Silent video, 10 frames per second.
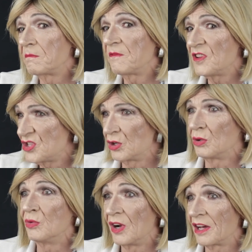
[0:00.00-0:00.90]

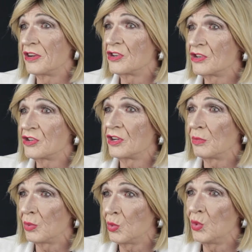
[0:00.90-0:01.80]
physical relationship
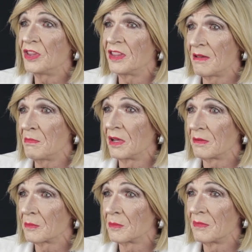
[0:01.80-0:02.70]
with them,
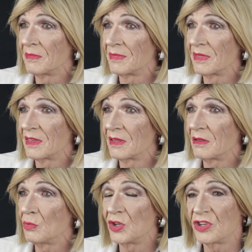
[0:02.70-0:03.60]

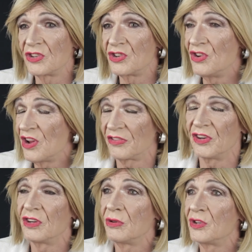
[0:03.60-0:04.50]
which is
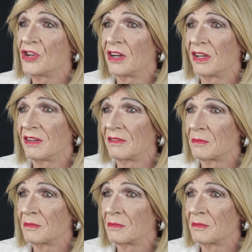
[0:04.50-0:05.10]
nothing to do with gender.